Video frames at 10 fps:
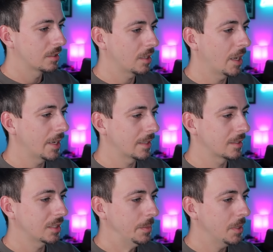Sign at
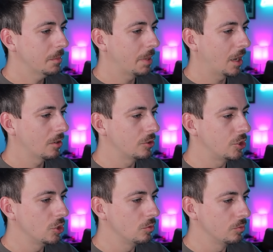Sleeping Bear
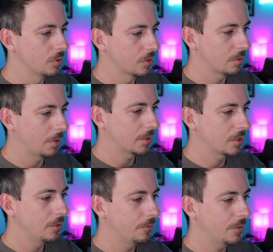Dunes.
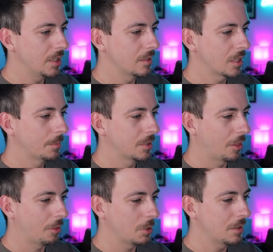Rescue fees up to
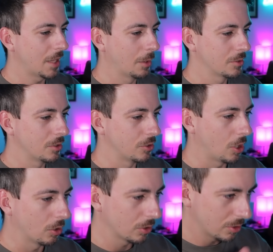
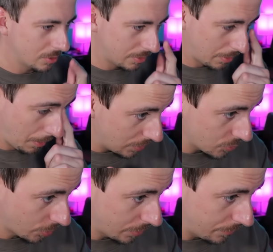$3,000.
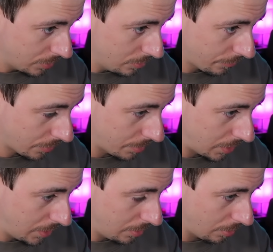Enjoy the view from
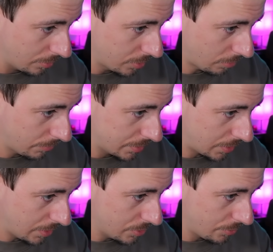here. Don't risk
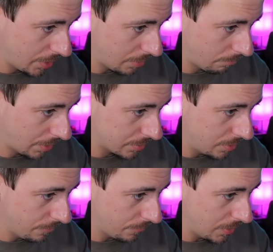injury and
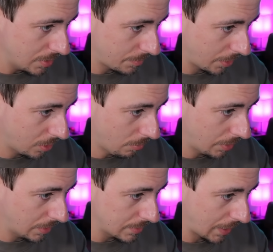rescue fees by
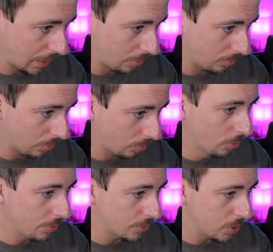going down,
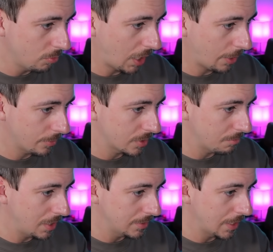or the 2 hours it
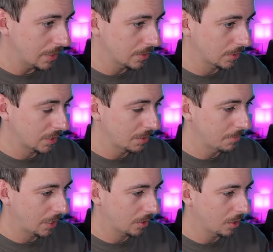may take to climb
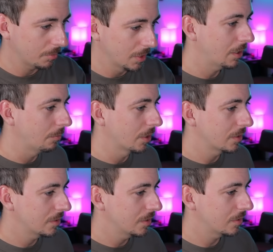back up. Wait, what
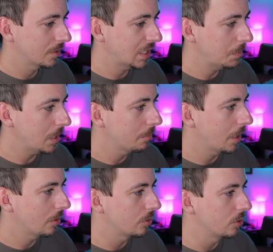is this? Sleeping
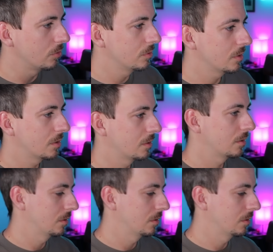Bear Dunes?